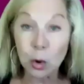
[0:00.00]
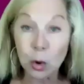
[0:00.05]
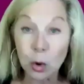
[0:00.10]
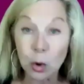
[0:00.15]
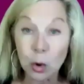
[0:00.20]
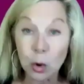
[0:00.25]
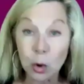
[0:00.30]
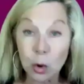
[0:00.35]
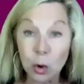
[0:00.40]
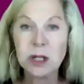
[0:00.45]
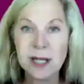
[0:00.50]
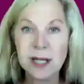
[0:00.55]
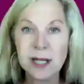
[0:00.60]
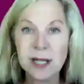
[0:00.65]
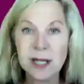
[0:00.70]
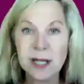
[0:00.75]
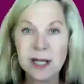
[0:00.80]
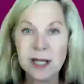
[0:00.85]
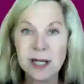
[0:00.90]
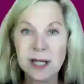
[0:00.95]
You could,
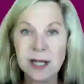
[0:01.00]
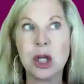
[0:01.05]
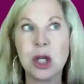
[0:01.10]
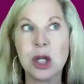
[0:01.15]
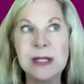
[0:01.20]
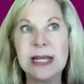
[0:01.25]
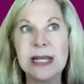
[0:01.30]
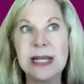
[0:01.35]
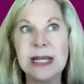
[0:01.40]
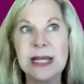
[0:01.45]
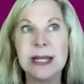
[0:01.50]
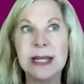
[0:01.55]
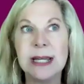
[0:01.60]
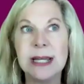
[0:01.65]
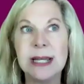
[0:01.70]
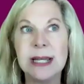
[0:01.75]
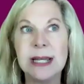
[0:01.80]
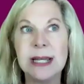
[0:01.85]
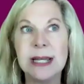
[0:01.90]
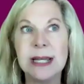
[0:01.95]
let's say that you did,
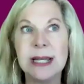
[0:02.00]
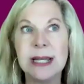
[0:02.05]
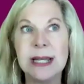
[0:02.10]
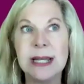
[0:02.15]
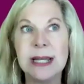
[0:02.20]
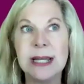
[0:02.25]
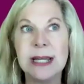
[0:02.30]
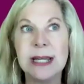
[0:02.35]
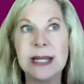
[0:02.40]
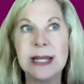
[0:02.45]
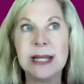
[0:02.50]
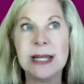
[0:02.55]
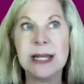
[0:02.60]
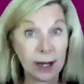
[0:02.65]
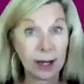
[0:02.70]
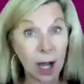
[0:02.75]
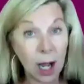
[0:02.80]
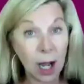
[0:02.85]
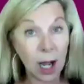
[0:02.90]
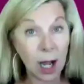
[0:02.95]
if
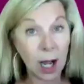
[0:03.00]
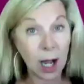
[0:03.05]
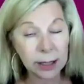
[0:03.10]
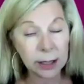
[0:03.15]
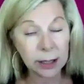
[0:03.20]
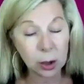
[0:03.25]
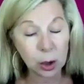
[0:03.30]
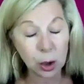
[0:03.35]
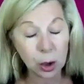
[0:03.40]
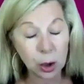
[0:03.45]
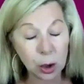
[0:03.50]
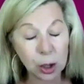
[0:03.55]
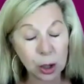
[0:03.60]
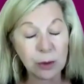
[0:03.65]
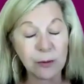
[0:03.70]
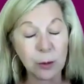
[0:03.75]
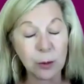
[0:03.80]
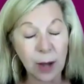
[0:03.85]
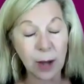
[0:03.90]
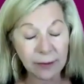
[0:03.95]
you, and I highly
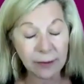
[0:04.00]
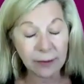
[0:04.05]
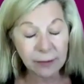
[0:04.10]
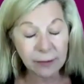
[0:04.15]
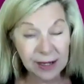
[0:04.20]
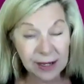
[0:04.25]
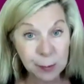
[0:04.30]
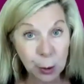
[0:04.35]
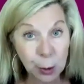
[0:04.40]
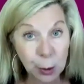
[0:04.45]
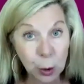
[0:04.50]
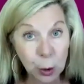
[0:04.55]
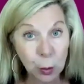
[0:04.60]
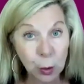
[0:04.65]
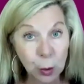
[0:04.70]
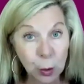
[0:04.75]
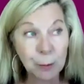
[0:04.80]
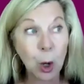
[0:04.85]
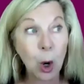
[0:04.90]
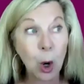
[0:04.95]
encourage you, if you have a
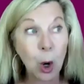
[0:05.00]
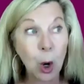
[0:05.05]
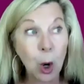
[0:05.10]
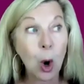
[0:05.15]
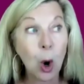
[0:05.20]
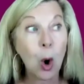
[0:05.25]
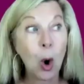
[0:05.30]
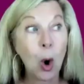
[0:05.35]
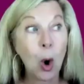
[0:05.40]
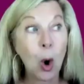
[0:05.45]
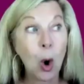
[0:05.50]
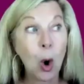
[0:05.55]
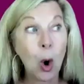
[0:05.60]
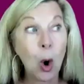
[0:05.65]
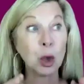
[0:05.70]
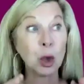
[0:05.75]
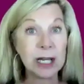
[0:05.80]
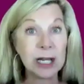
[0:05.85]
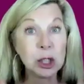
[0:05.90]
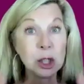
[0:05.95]
Facebook group,
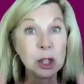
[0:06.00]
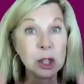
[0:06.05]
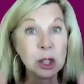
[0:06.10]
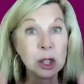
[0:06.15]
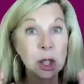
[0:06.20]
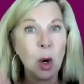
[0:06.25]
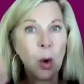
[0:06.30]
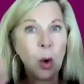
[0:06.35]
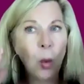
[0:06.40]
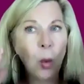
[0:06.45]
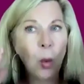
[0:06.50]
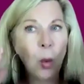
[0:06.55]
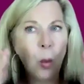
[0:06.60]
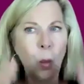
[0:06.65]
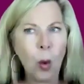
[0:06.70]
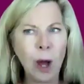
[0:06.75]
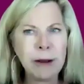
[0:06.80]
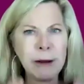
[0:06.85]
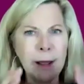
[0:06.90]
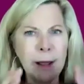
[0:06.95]
you need to know
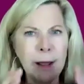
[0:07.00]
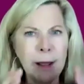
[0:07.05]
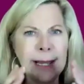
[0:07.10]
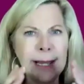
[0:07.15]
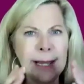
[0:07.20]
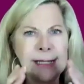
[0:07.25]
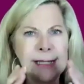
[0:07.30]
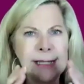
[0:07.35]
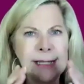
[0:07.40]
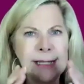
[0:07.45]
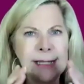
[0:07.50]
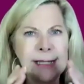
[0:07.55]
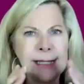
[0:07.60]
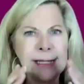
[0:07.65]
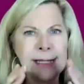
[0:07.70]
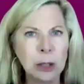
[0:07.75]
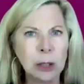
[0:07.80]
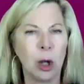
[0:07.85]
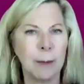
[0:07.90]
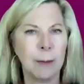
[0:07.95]
what is
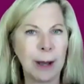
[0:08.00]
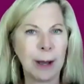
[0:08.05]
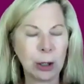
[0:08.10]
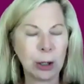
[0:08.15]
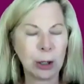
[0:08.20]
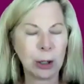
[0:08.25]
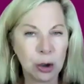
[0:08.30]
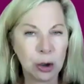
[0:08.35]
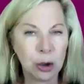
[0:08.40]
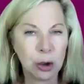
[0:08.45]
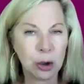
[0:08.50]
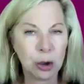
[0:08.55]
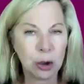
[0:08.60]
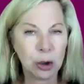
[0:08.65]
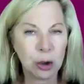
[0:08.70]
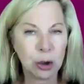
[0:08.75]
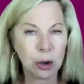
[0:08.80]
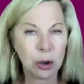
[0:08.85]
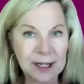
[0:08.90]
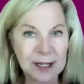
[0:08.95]
valuable about her
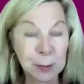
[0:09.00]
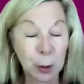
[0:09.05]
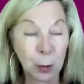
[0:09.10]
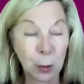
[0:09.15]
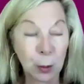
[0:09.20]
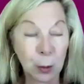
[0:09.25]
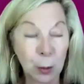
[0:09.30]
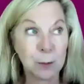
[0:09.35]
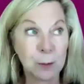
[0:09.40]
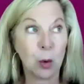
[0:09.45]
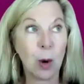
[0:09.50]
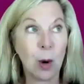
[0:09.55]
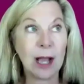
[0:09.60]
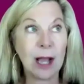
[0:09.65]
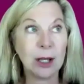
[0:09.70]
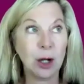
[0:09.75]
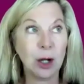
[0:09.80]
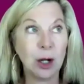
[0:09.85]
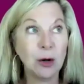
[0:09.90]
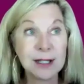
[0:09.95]
coming to your Facebook group.
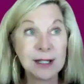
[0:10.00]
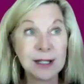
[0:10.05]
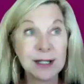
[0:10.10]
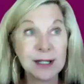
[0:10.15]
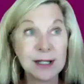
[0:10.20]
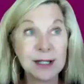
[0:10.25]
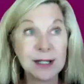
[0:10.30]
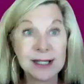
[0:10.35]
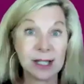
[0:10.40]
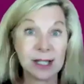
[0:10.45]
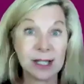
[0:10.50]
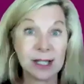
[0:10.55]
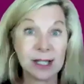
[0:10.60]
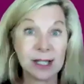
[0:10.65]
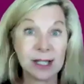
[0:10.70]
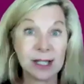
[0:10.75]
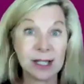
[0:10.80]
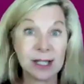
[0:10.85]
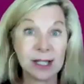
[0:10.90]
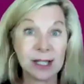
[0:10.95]
So you don't just say, do you want
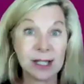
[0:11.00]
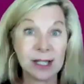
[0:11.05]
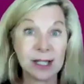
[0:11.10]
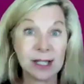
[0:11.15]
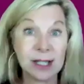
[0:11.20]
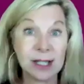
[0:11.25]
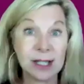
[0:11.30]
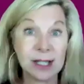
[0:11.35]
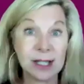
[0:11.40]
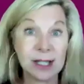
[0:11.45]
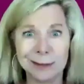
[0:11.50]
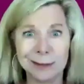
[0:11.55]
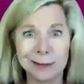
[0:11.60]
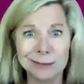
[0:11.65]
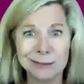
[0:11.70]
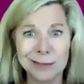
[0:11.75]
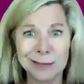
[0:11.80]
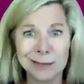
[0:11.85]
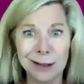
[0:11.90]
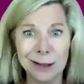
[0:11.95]
to come to my Facebook group?
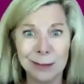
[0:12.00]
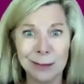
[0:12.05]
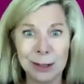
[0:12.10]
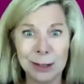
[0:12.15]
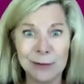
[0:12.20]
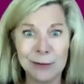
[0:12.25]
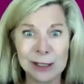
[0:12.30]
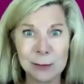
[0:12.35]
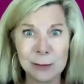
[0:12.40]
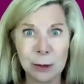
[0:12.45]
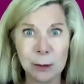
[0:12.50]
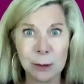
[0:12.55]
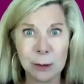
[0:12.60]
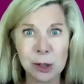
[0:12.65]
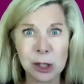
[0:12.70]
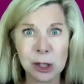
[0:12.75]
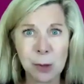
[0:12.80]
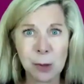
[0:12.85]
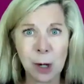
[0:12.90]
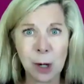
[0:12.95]
Well, you know how many
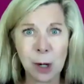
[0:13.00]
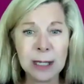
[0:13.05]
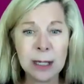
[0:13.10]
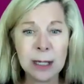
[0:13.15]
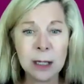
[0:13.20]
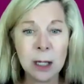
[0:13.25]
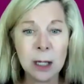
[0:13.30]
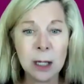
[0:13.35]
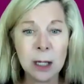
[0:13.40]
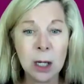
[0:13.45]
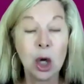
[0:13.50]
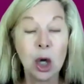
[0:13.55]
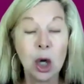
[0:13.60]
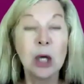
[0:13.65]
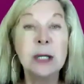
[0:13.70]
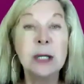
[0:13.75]
Facebook groups she's probably in?